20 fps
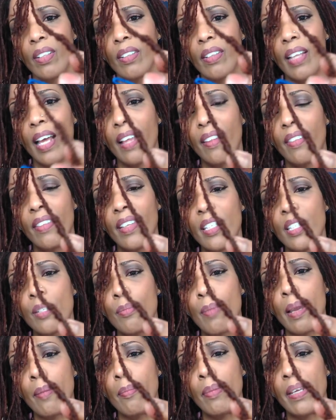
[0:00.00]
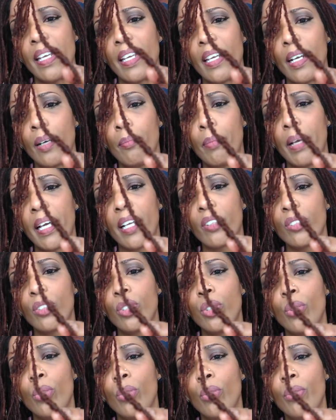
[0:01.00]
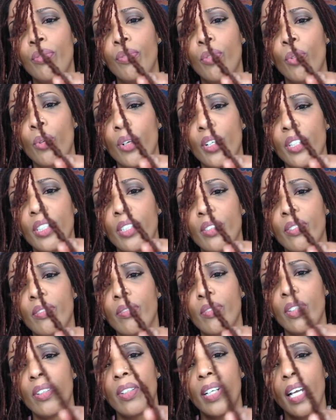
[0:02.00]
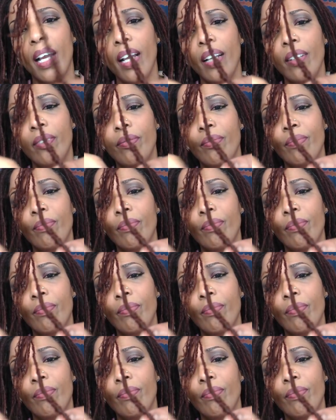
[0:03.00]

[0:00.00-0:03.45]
that this may be a better tool for you. Okay?